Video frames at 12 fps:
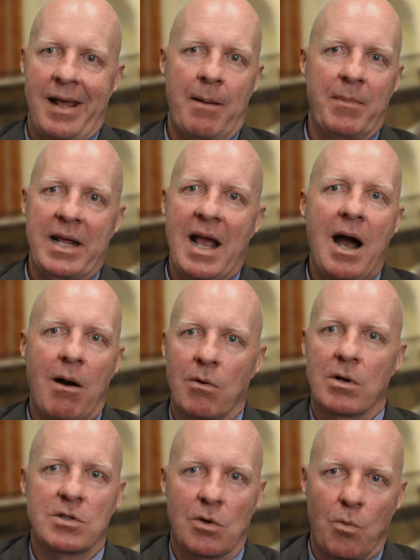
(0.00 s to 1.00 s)
how many
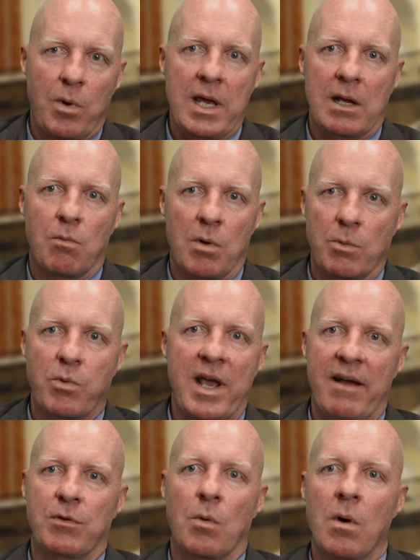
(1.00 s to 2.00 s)
hours a week would we
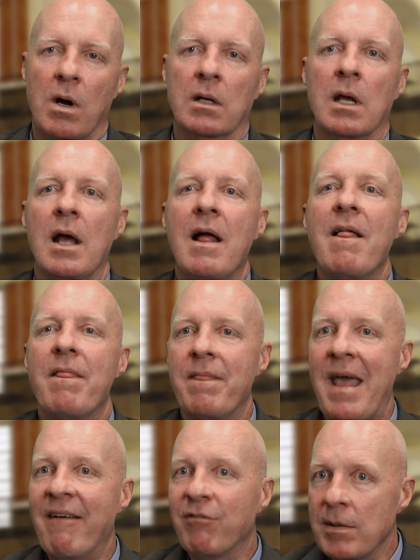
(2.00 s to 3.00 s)
have to work?
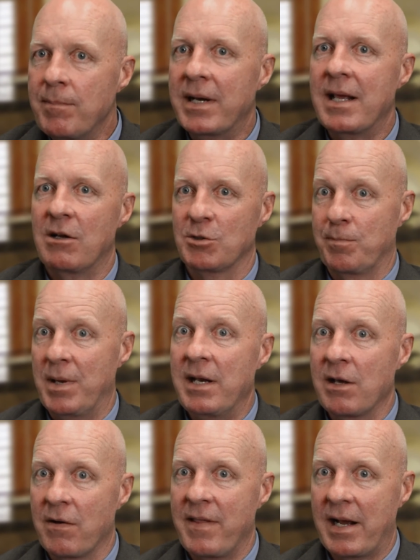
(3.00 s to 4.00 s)
Everybody else
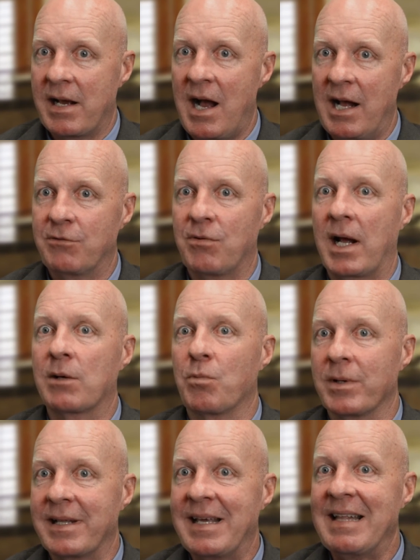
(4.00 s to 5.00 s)
bidding on that contract
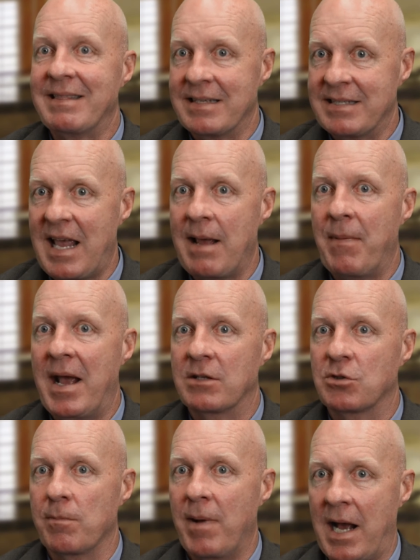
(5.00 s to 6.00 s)
would get the same
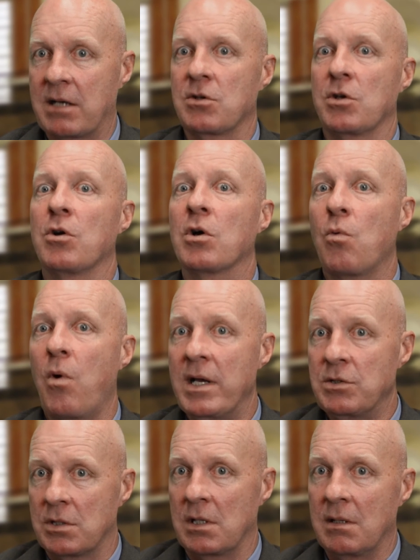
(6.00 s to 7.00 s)
answer back. So your
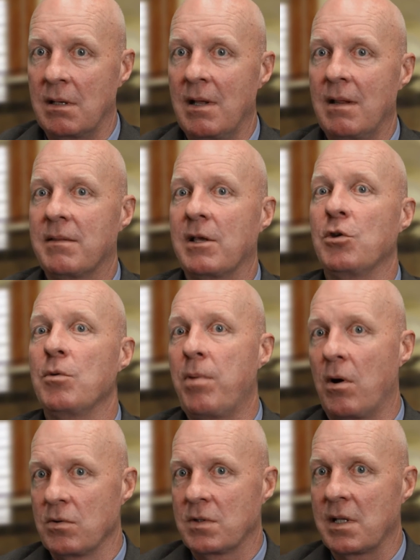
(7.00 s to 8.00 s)
question that you
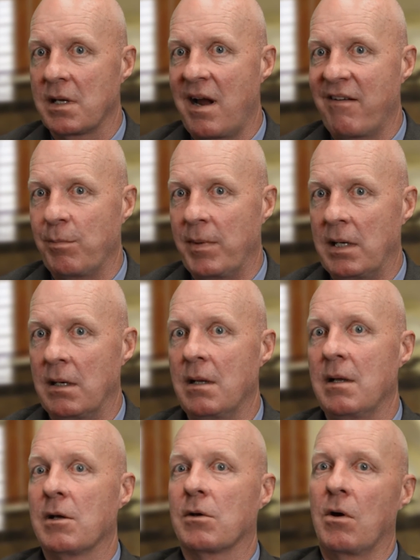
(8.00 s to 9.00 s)
pose to the government
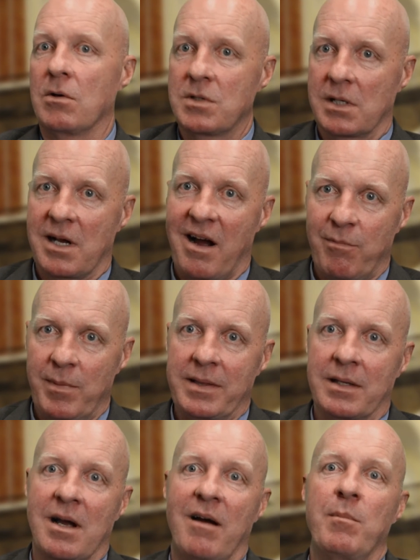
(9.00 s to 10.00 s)
goes to the
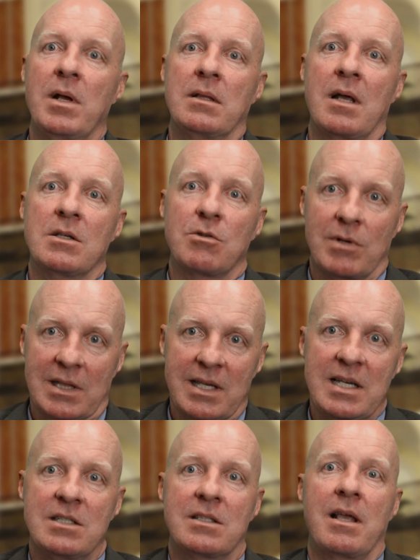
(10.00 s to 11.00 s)
government does a
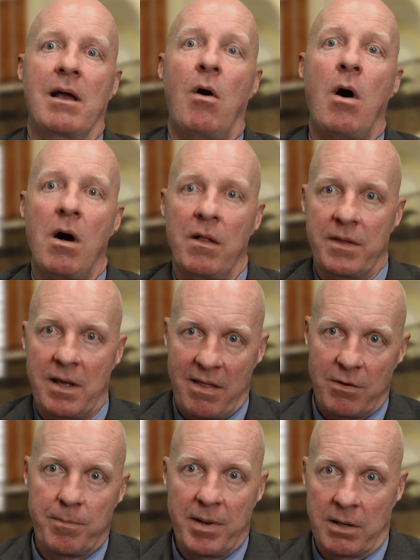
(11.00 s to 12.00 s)
release to all the
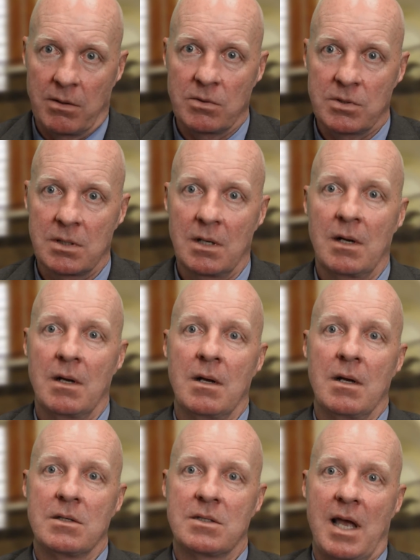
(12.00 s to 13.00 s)
other bidders
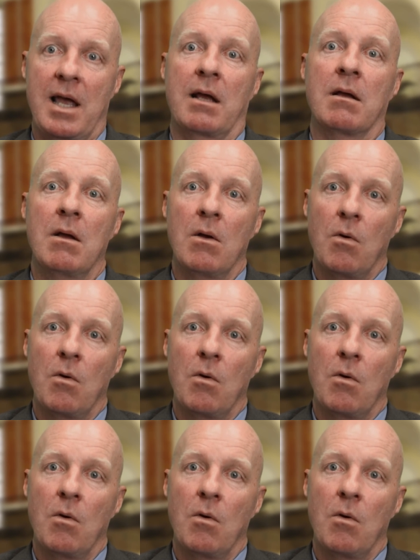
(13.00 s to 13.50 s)
saying,